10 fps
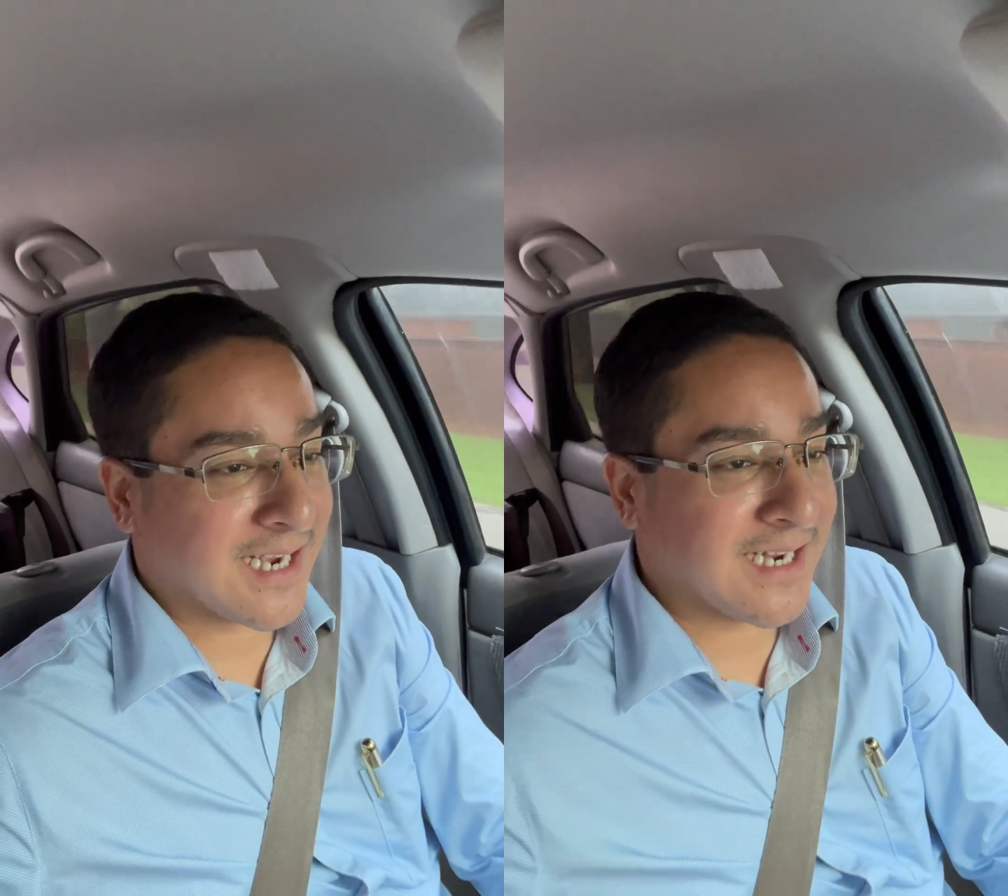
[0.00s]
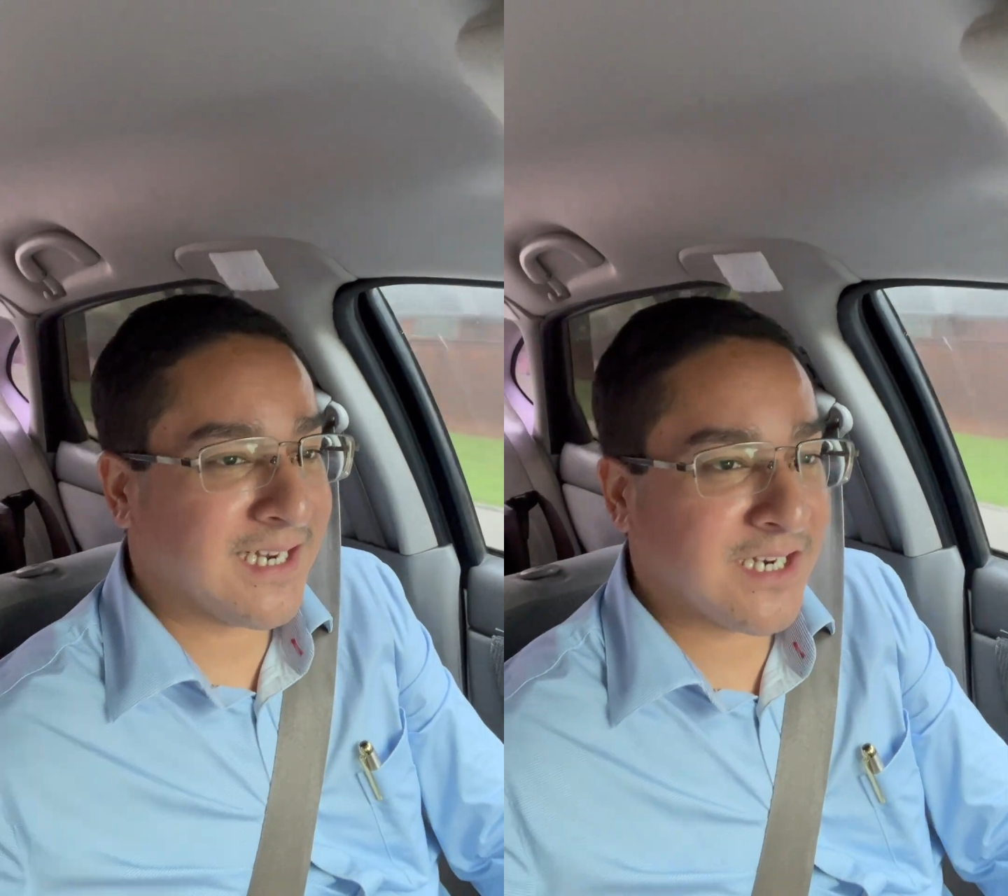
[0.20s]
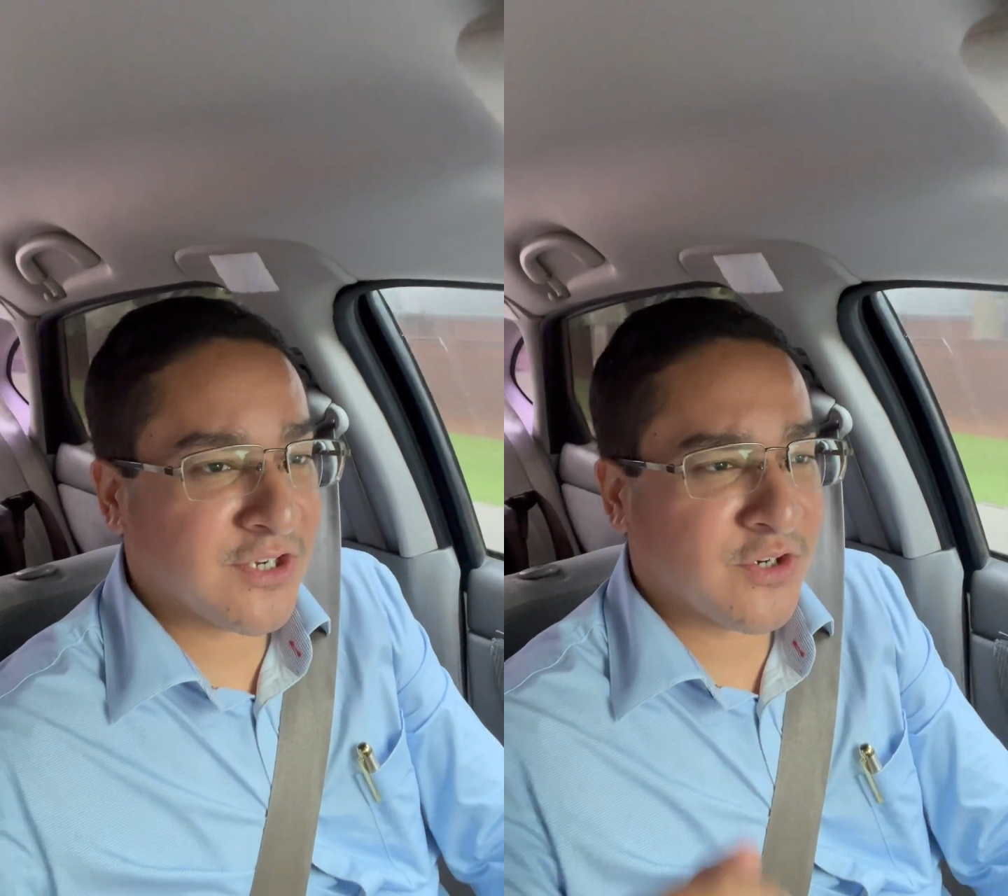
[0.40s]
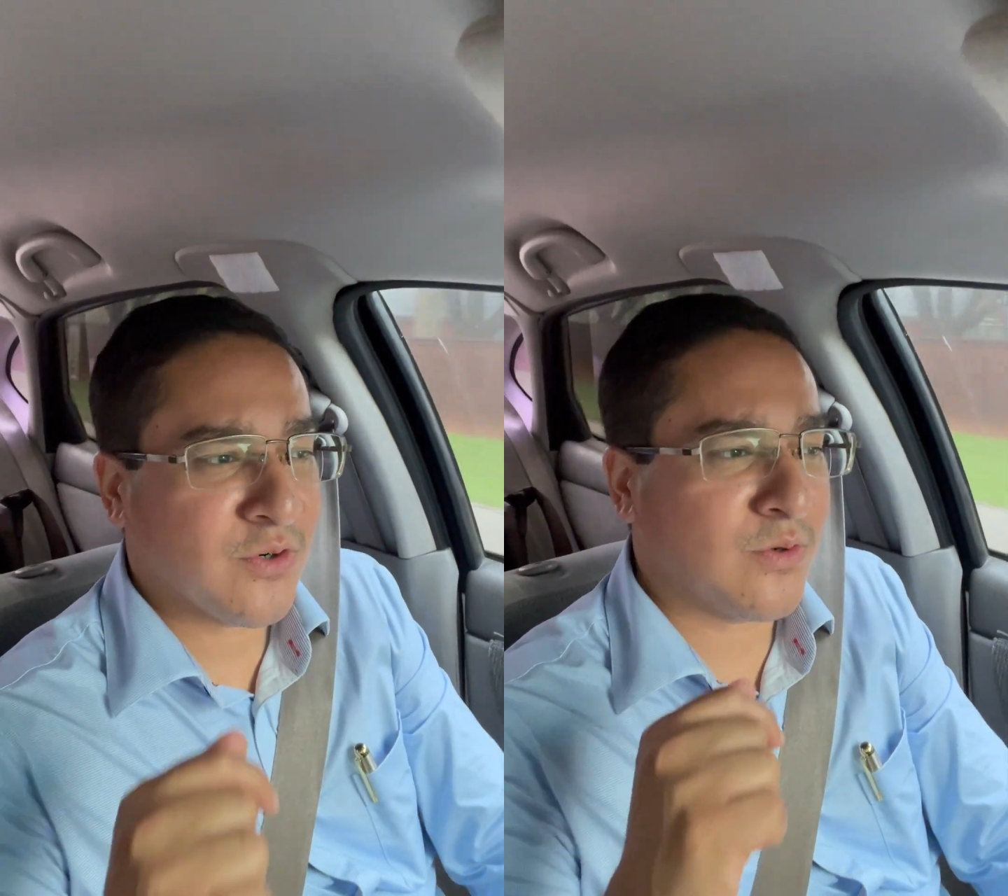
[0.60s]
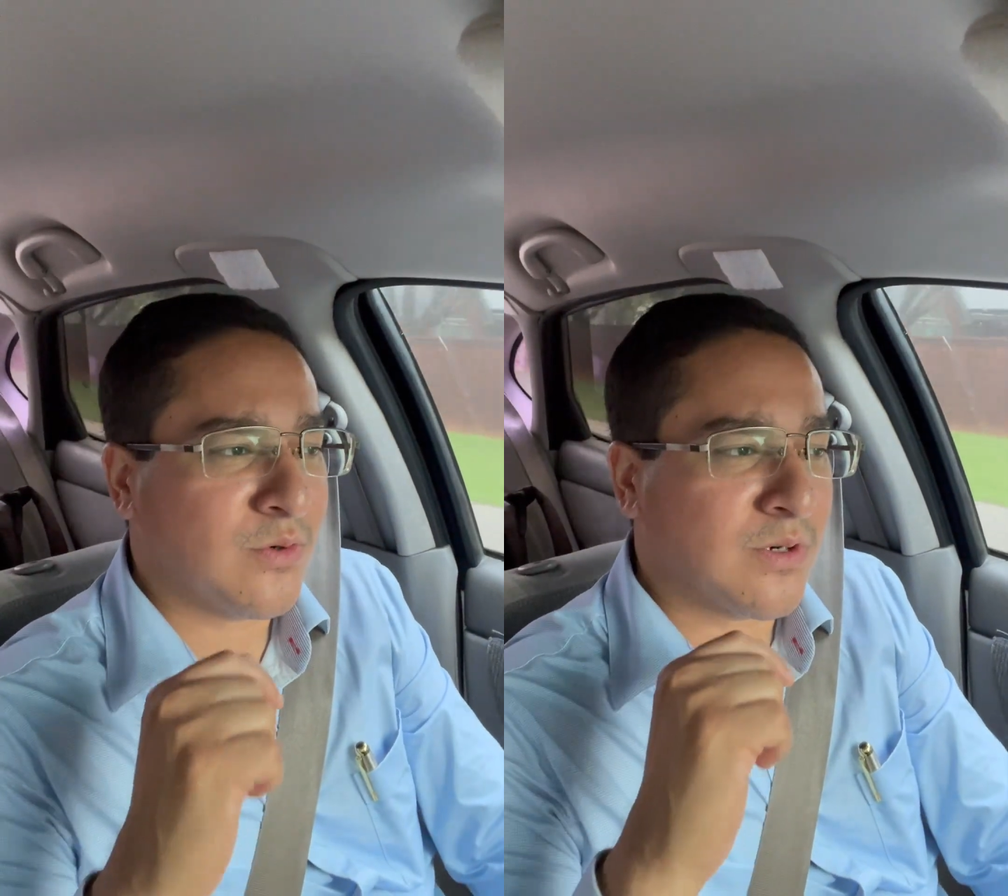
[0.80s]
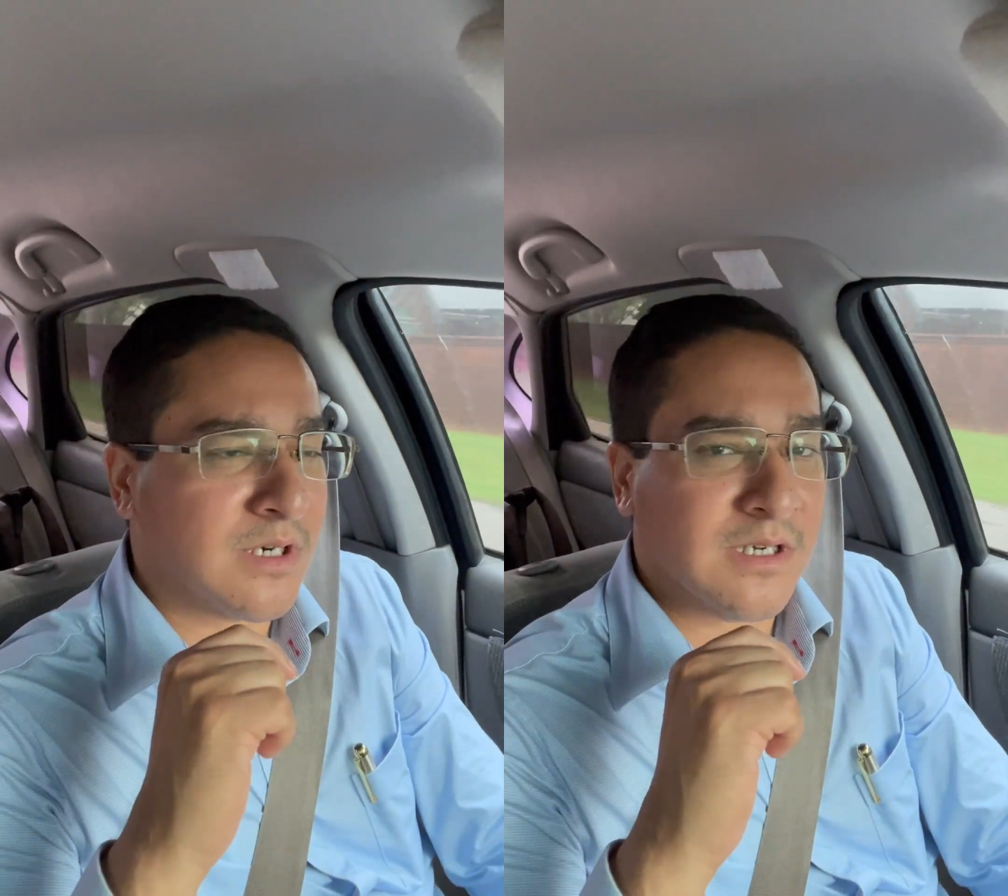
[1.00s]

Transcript: I didn't do,